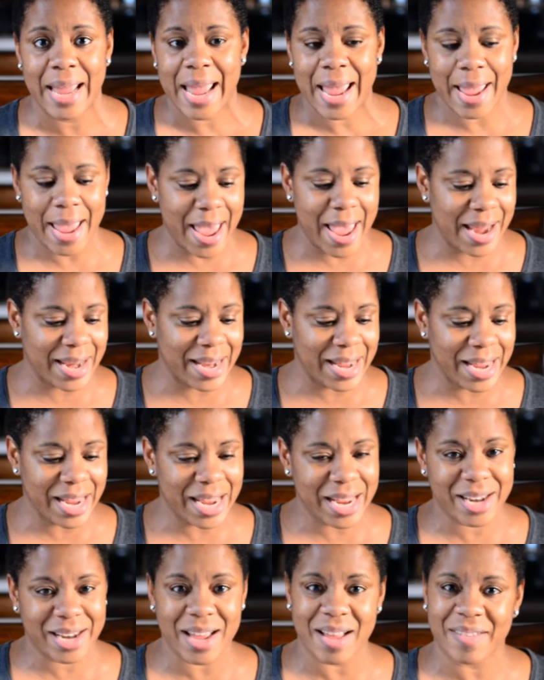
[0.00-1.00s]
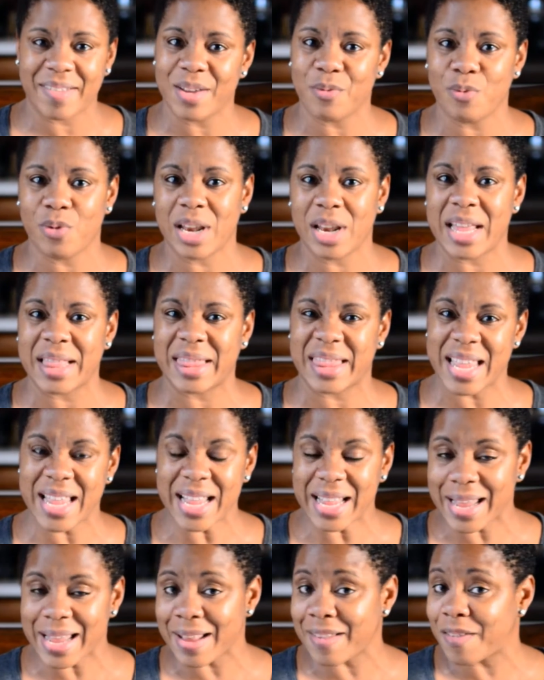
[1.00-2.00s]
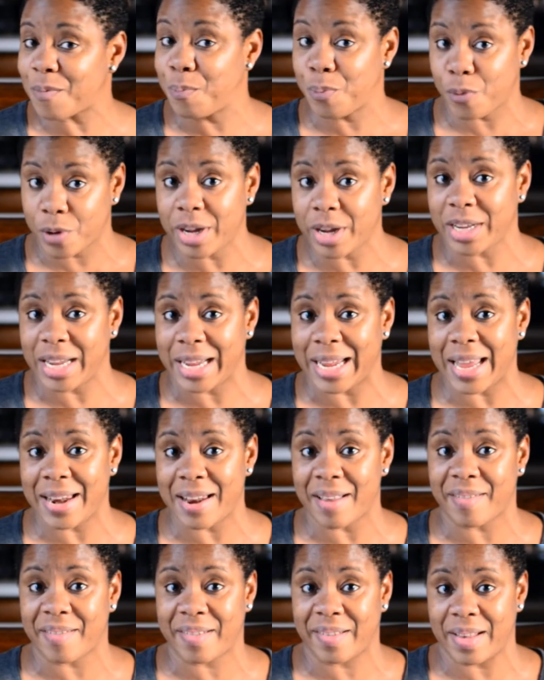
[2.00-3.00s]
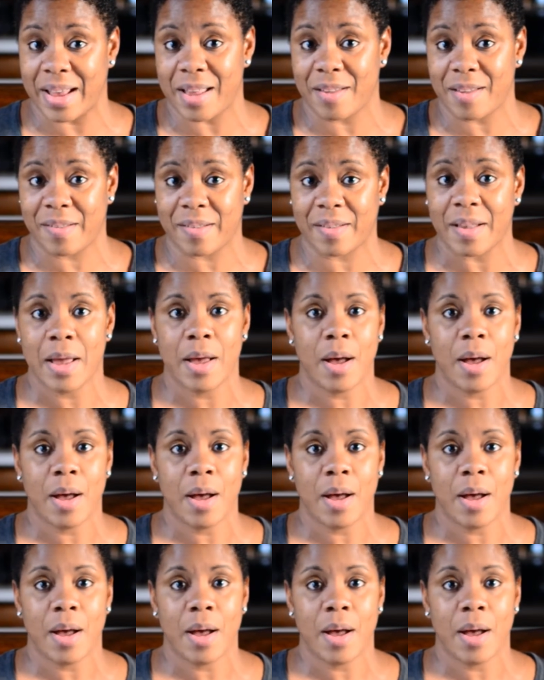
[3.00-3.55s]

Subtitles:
And he doesn't really think he's brilliant in a sense,